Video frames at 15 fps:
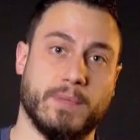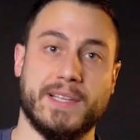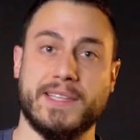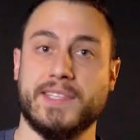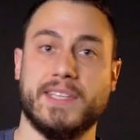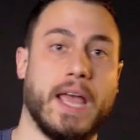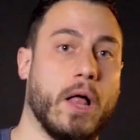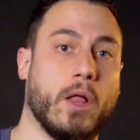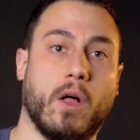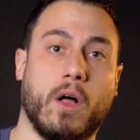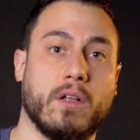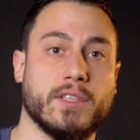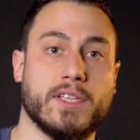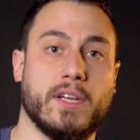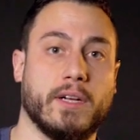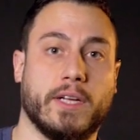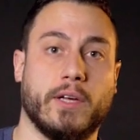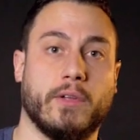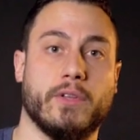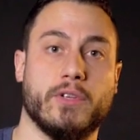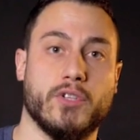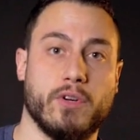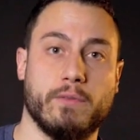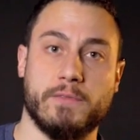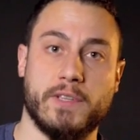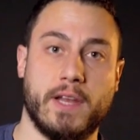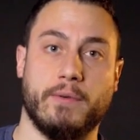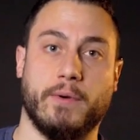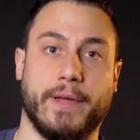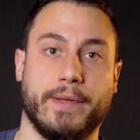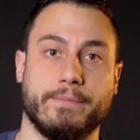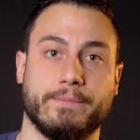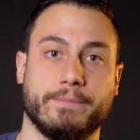Plus, the alcohol is gonna kill the germs anyway.